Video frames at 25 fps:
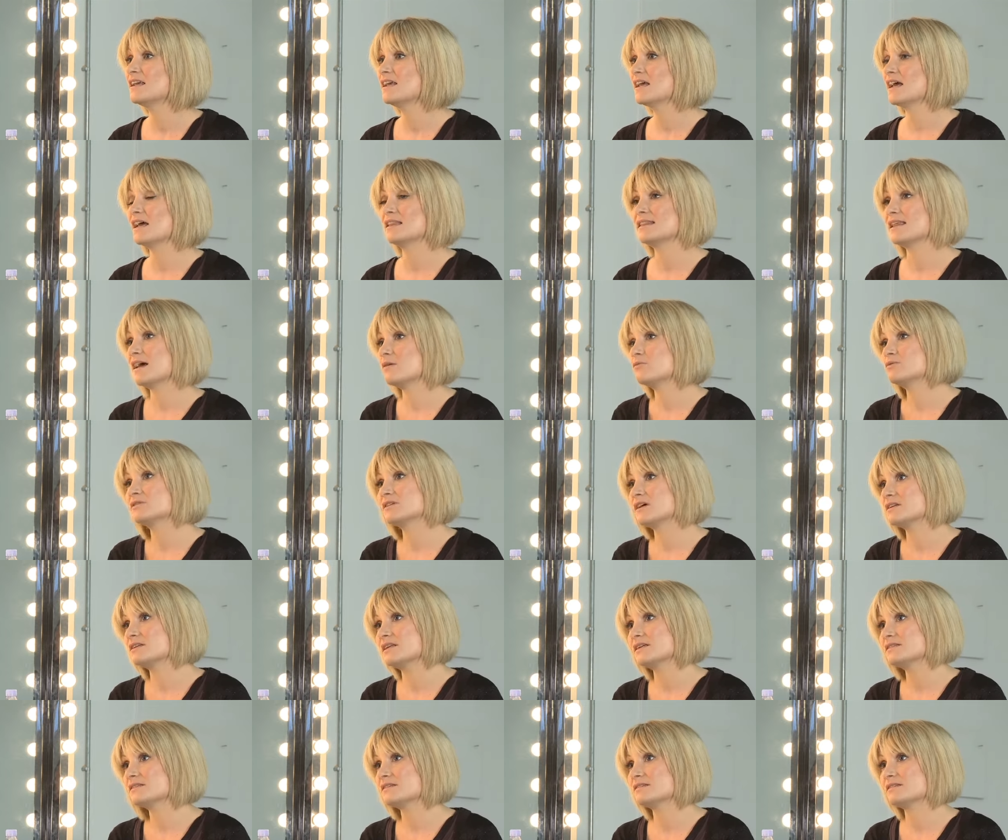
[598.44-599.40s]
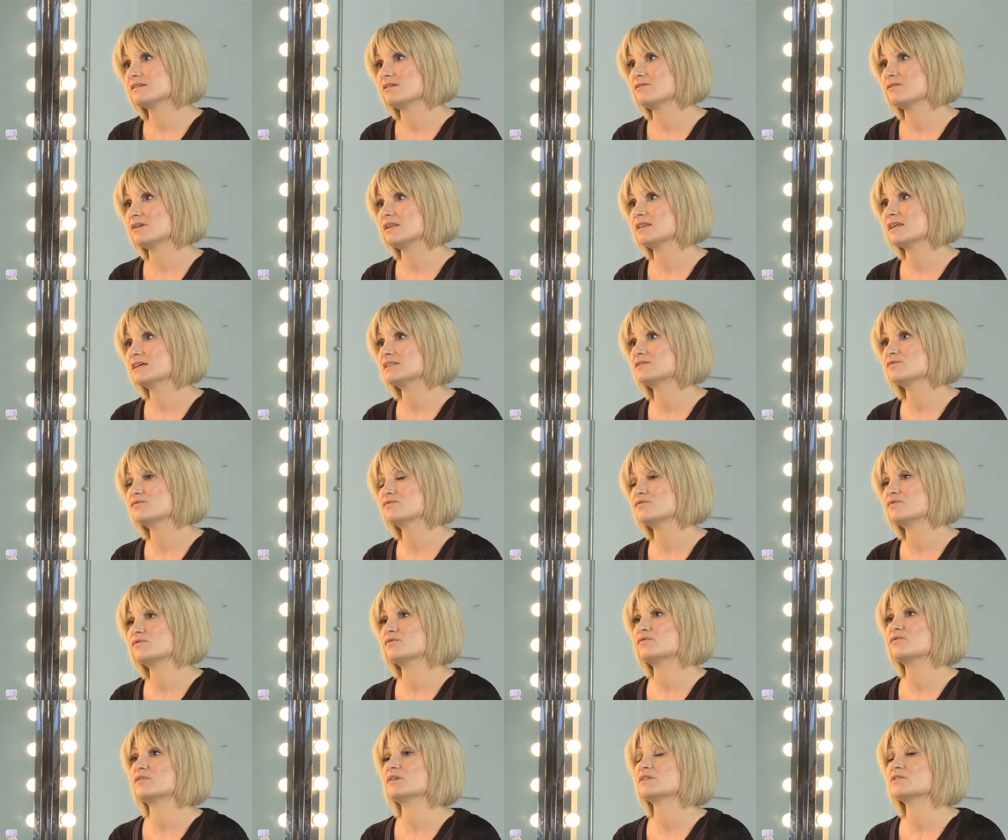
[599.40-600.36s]
and that was unnecessary, and that's
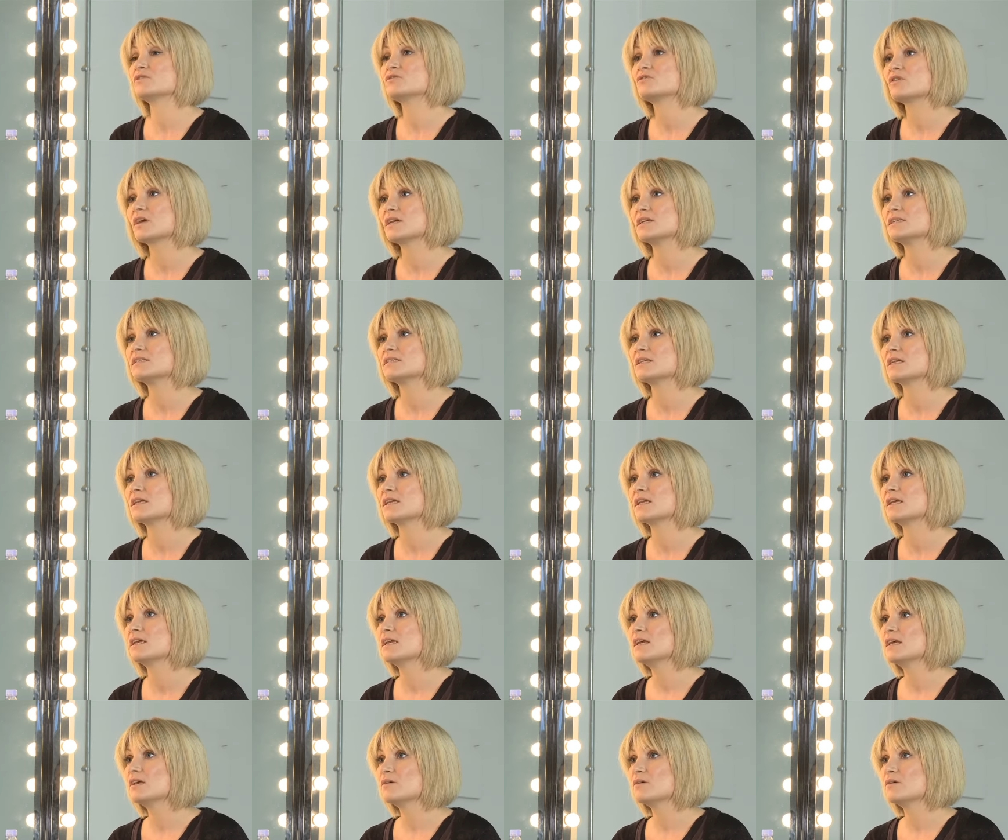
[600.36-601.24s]
frustrating.